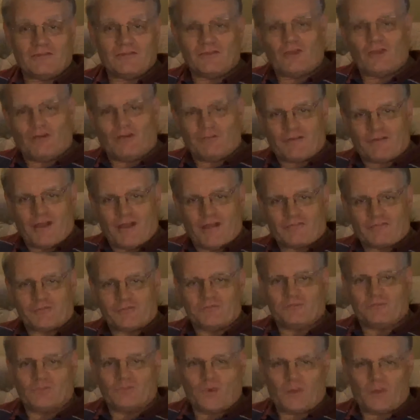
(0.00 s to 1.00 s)
not far
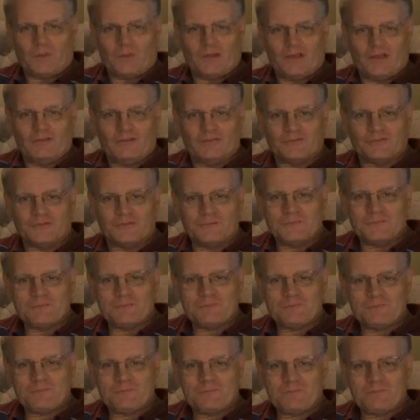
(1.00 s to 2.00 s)
from where we lived.
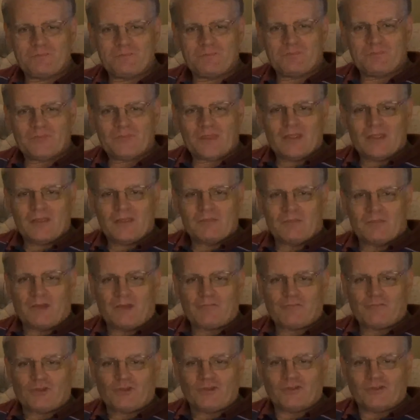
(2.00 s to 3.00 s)

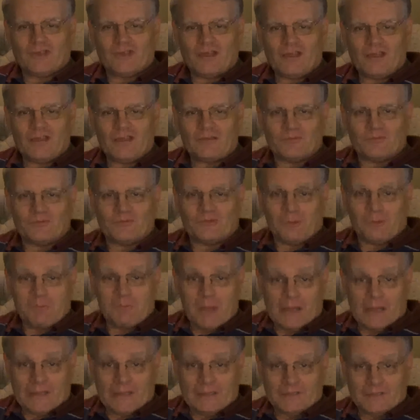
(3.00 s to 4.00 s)
My friend Dave was a
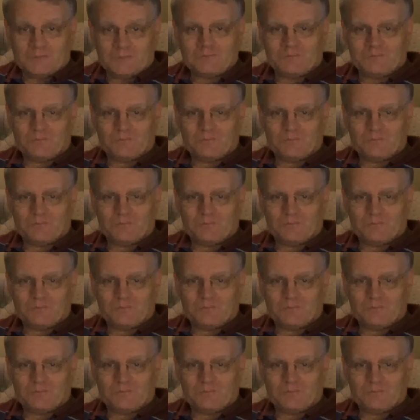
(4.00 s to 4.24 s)
miner.